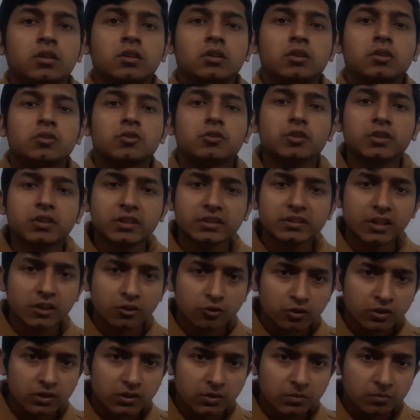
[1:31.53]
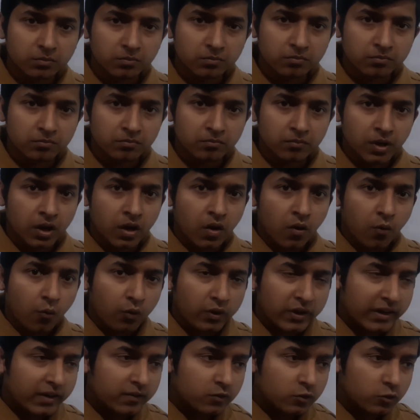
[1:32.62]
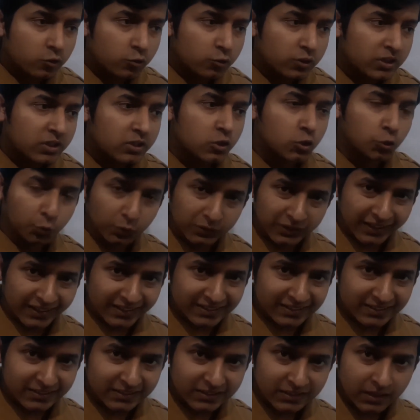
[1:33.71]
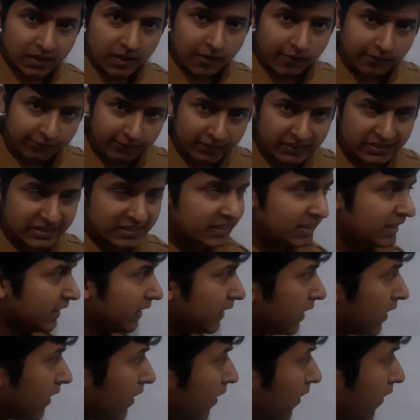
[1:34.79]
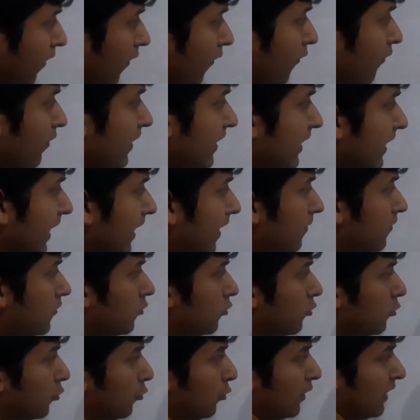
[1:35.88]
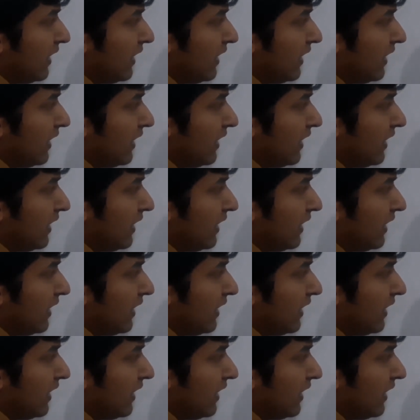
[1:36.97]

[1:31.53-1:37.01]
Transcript: So in this algorithm, we have to do just two things. Firstly, we have to do